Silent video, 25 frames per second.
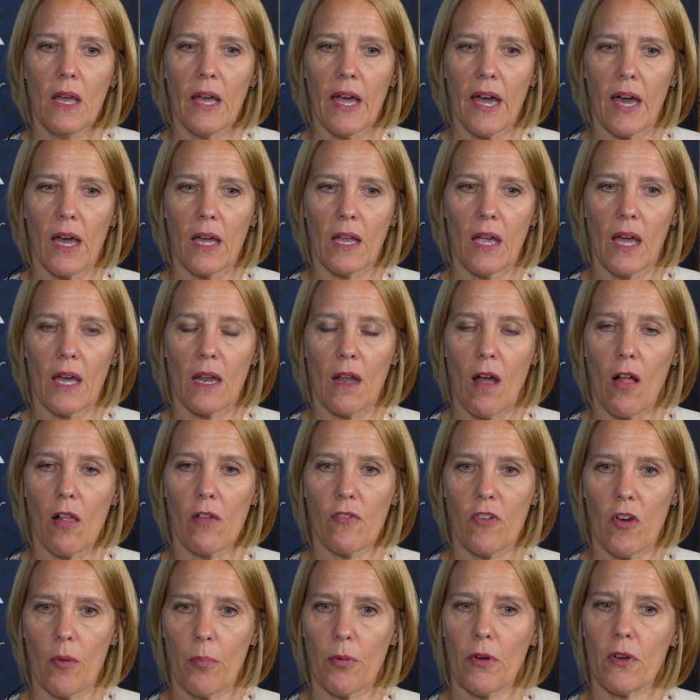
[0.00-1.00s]
at all
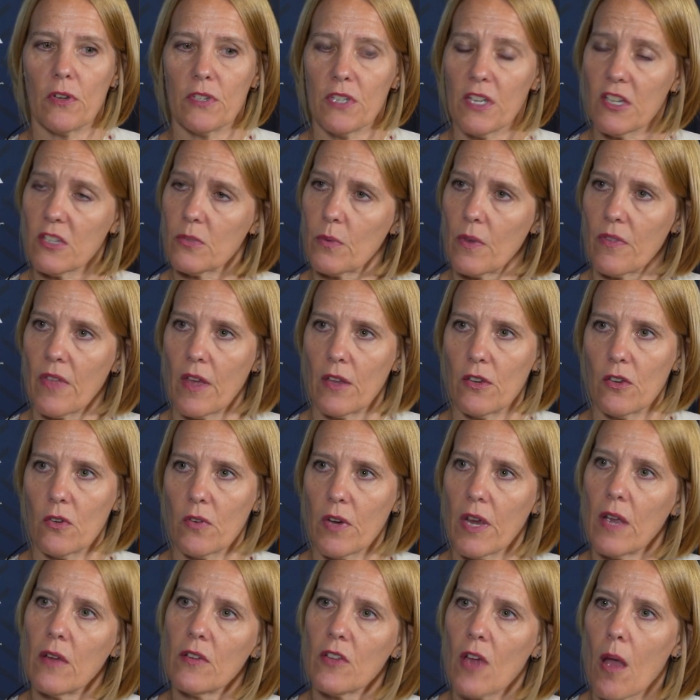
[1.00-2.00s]
of our projects with
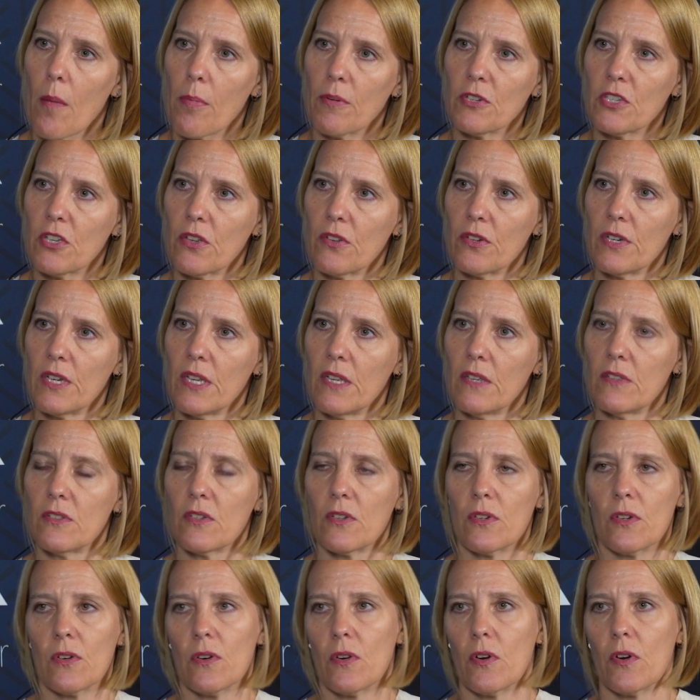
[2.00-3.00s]
underground opportunities
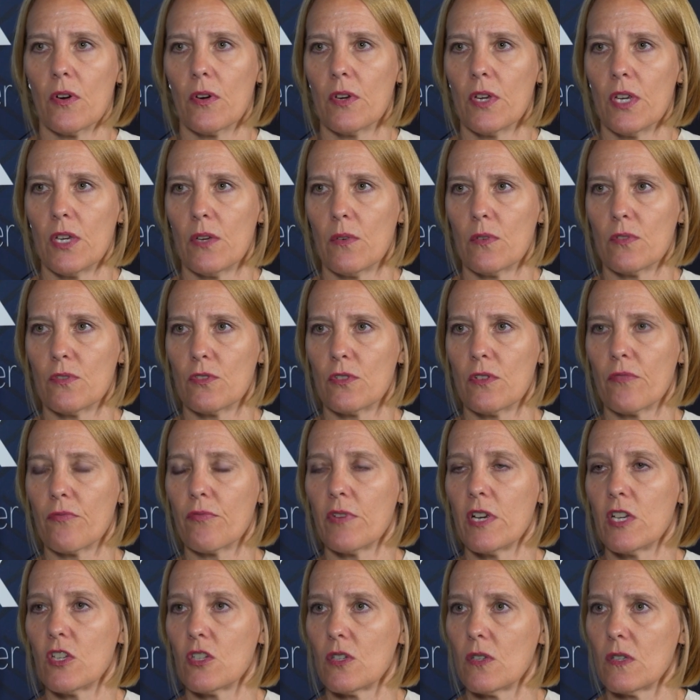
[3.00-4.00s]
or sort of
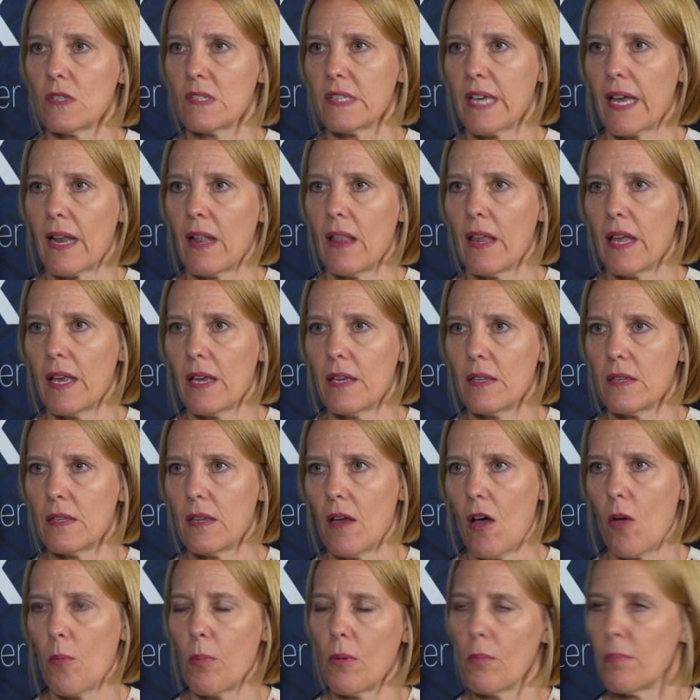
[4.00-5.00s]
regional satellite
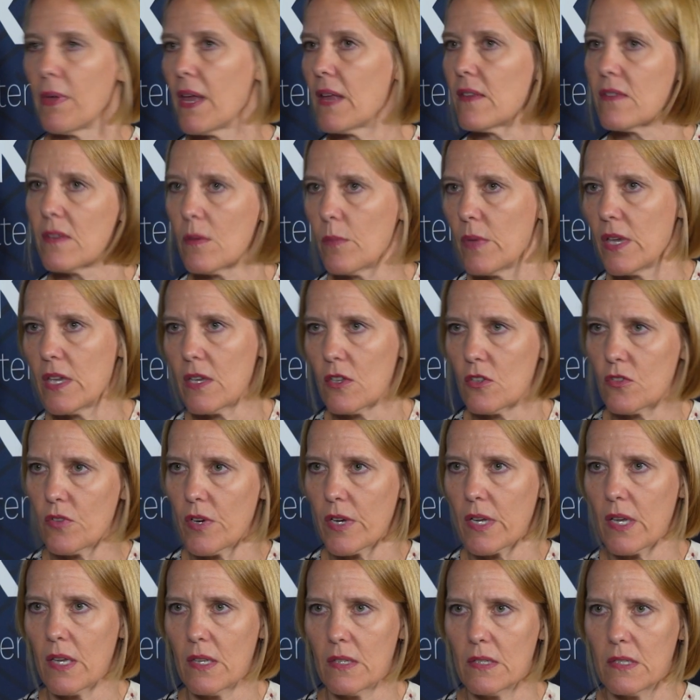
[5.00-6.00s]
open pits that we could
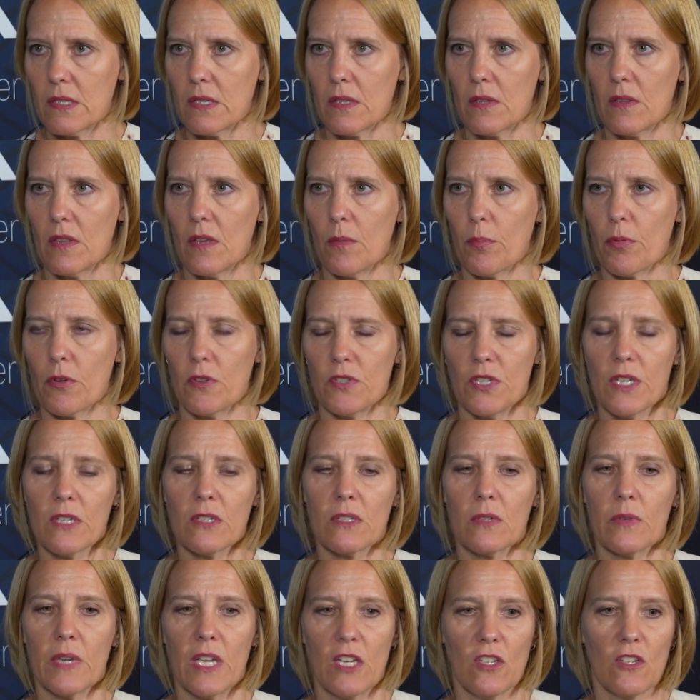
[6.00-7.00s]
truck into the project.
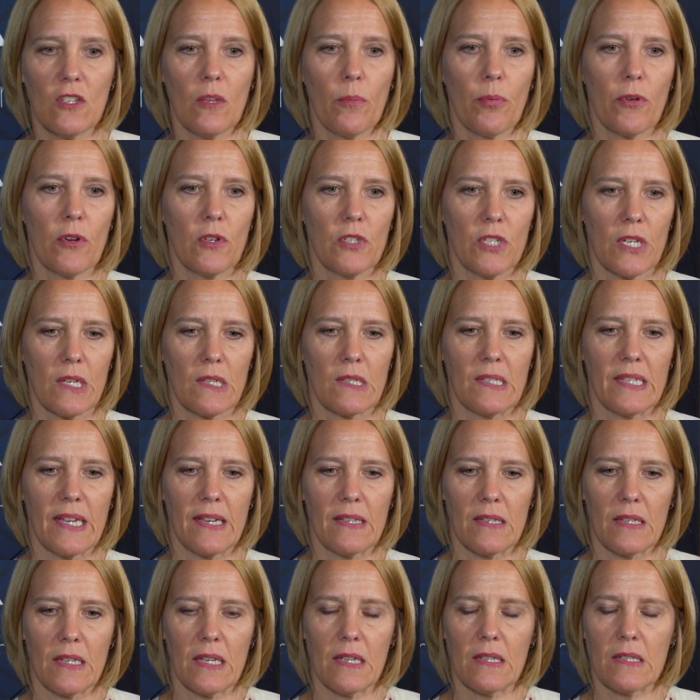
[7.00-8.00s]
So each of the projects
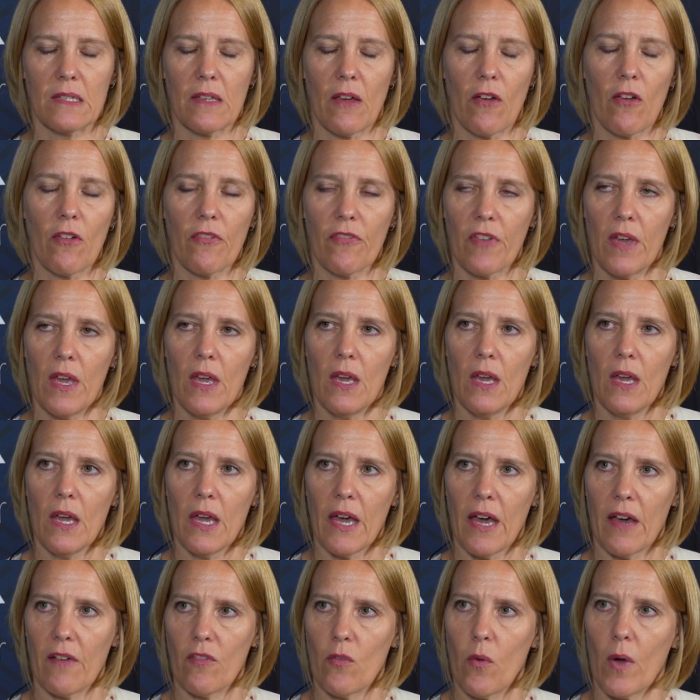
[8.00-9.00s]
does in itself
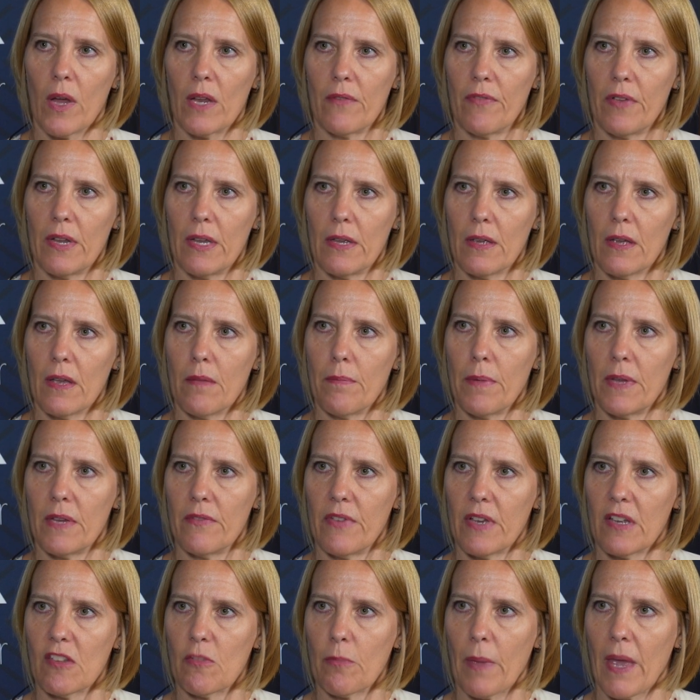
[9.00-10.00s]
have quite a bit
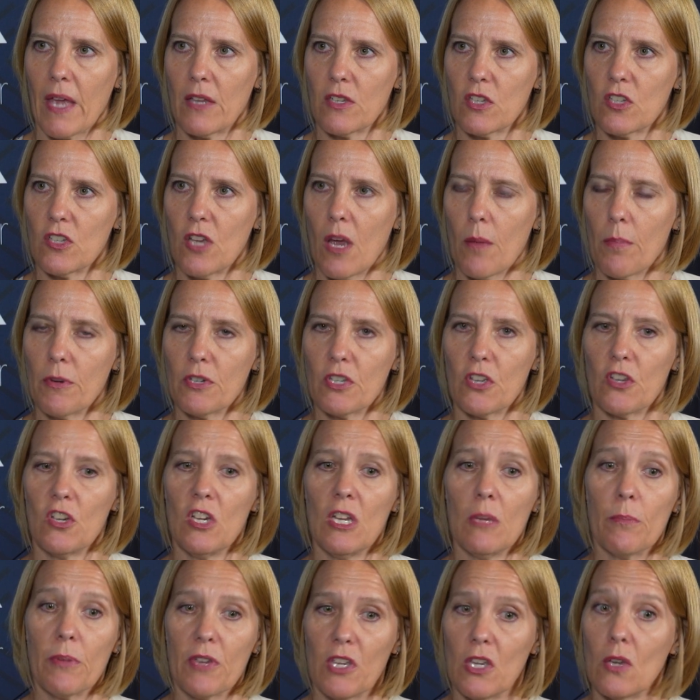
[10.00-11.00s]
of expansion
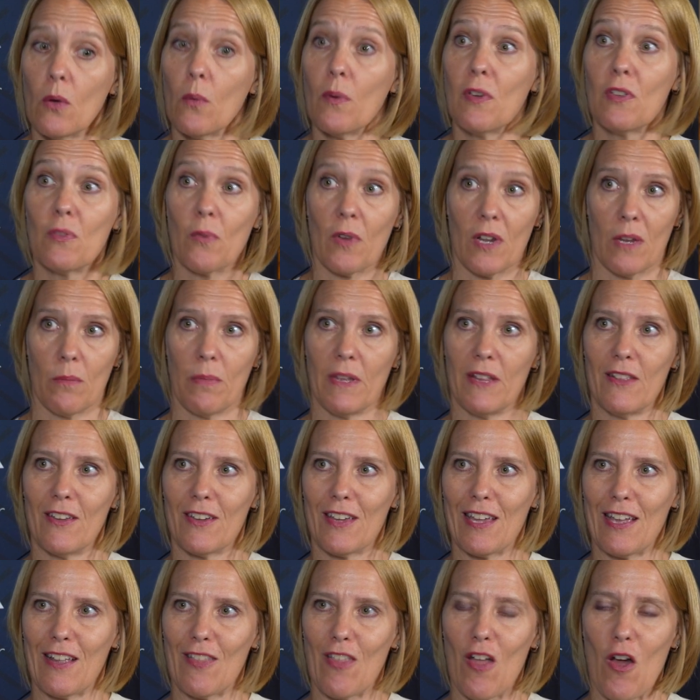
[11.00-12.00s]
opportunity, but you always want to be
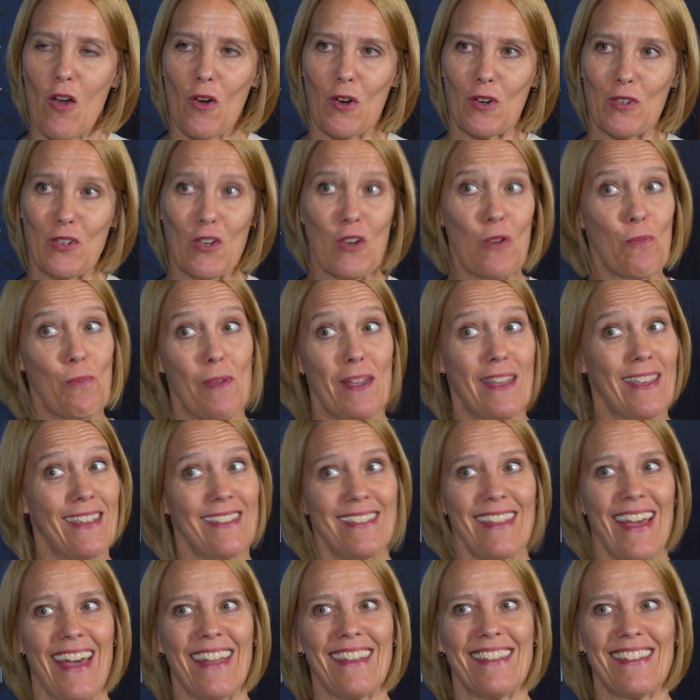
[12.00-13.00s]
looking longer term
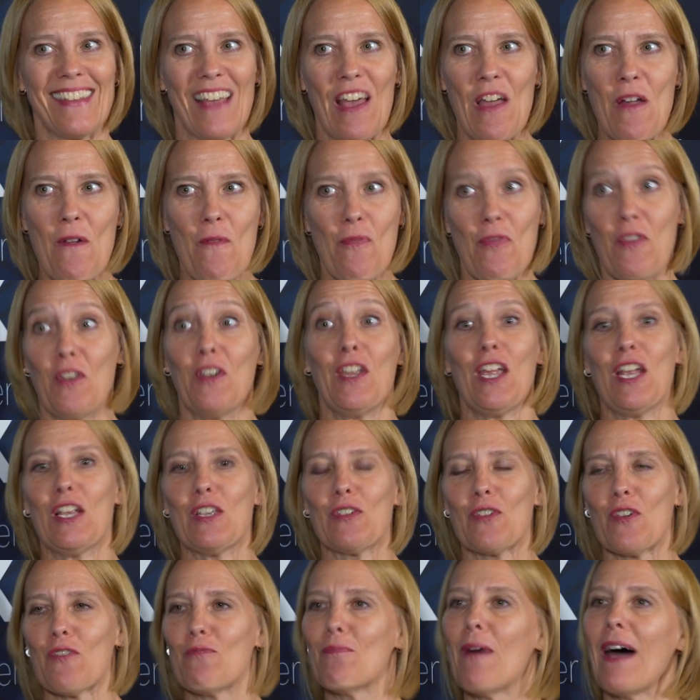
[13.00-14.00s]
because that's the
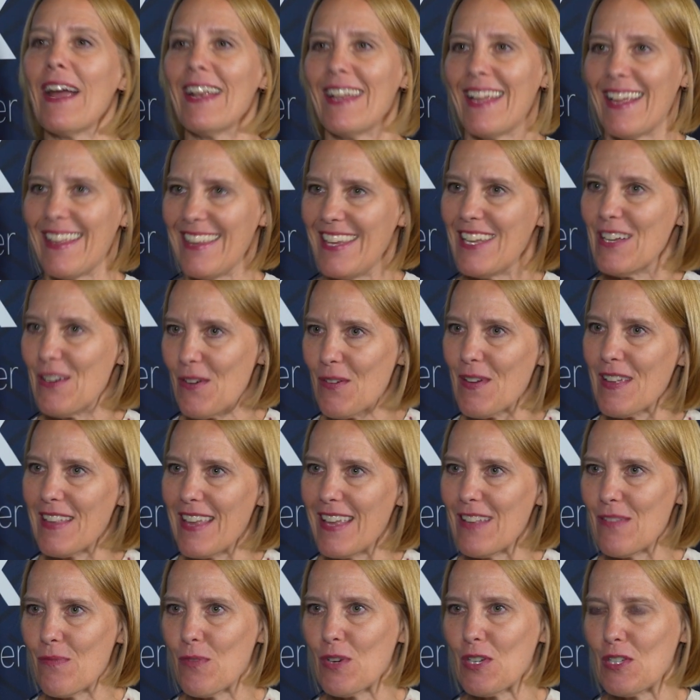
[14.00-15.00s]
nature of mining. You know,
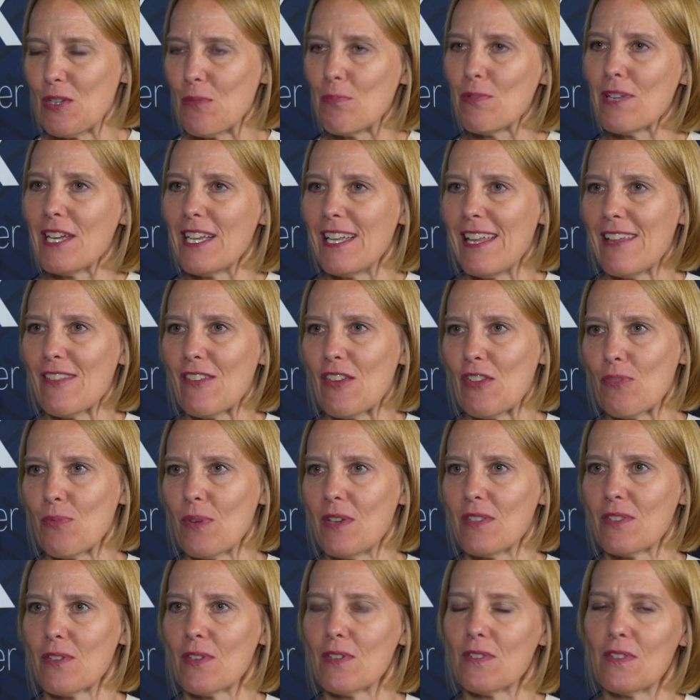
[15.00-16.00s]
we're depleting these
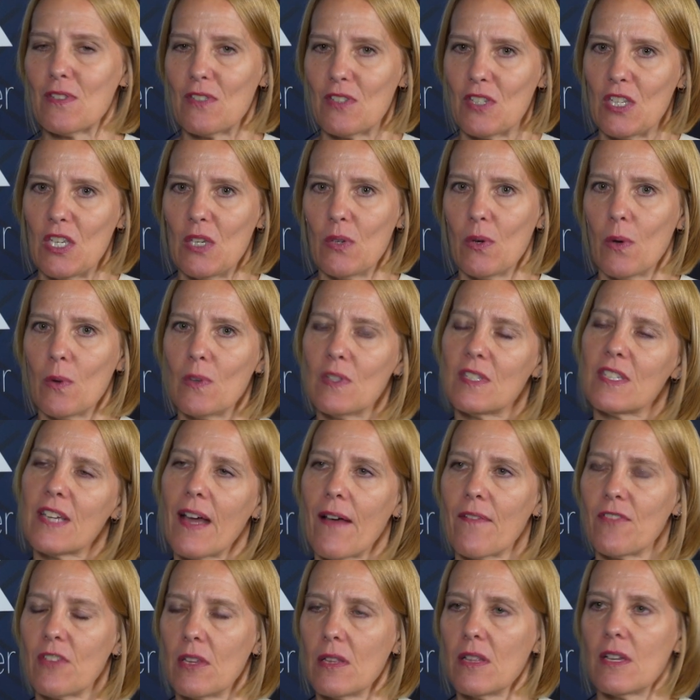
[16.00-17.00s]
resources, so you always
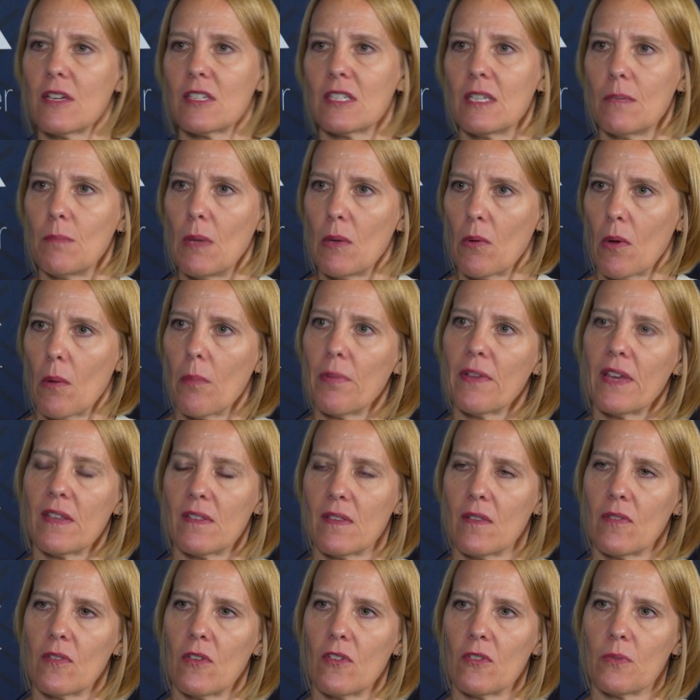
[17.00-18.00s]
have to look to be
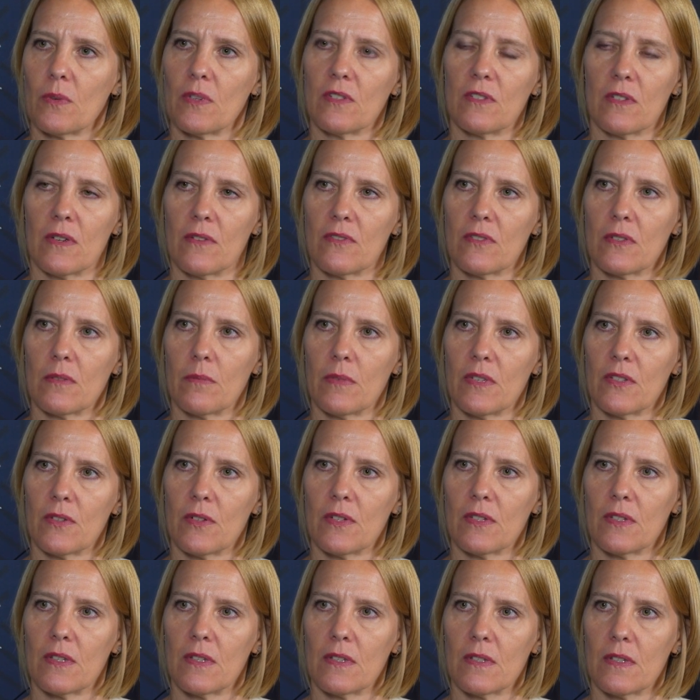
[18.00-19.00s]
replacing those reserves and
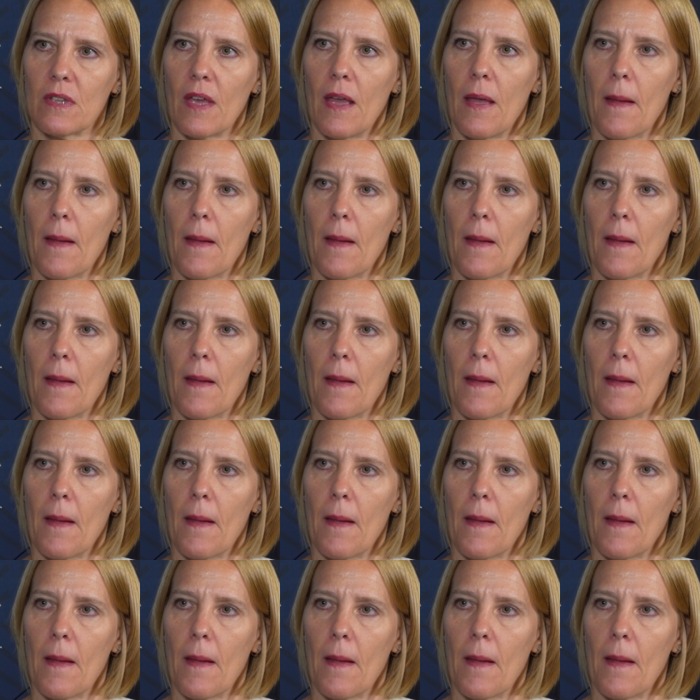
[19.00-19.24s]
resources.